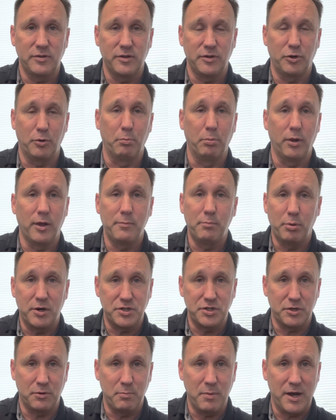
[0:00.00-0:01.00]
your blood
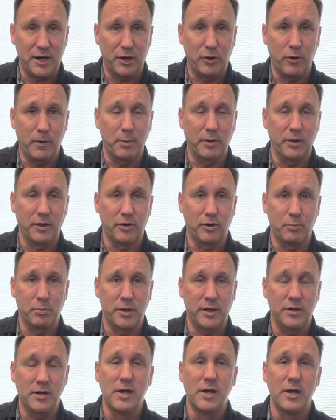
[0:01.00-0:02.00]
pressure might go up a little bit,